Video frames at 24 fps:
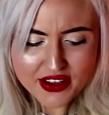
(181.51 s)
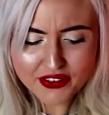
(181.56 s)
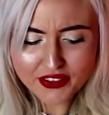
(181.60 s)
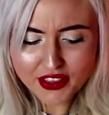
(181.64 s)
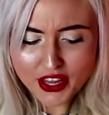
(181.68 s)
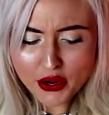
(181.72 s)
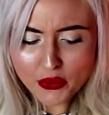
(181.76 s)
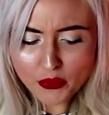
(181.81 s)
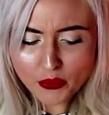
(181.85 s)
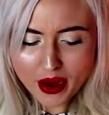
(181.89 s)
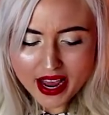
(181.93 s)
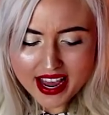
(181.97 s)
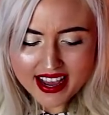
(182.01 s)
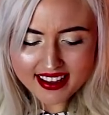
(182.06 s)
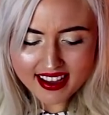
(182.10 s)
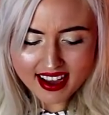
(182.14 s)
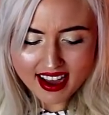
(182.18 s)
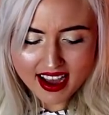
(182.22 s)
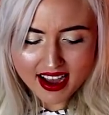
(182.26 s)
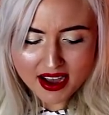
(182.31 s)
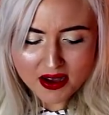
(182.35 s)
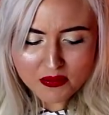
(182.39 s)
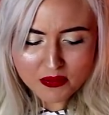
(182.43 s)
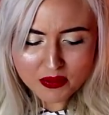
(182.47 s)
If they wake
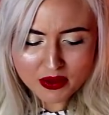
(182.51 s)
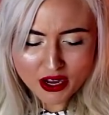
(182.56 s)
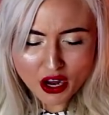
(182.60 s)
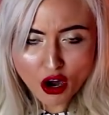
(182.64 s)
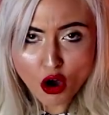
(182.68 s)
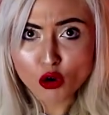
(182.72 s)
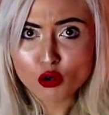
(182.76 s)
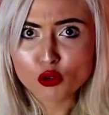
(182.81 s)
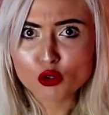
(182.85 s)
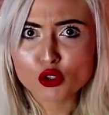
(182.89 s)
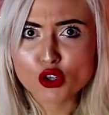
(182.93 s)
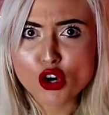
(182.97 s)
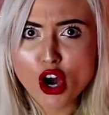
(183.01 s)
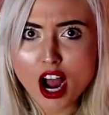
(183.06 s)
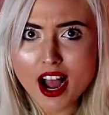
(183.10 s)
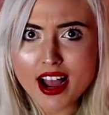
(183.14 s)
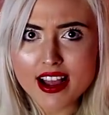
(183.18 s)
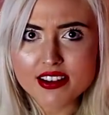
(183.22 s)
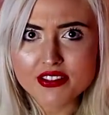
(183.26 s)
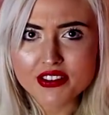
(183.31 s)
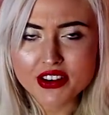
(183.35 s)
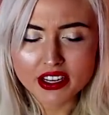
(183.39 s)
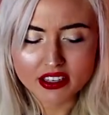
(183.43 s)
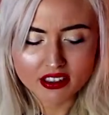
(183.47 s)
up,
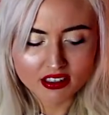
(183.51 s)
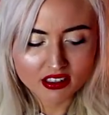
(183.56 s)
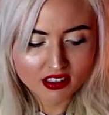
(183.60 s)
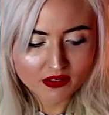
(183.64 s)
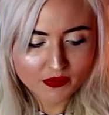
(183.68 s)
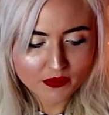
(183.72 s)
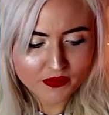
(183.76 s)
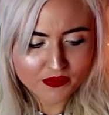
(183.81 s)
run.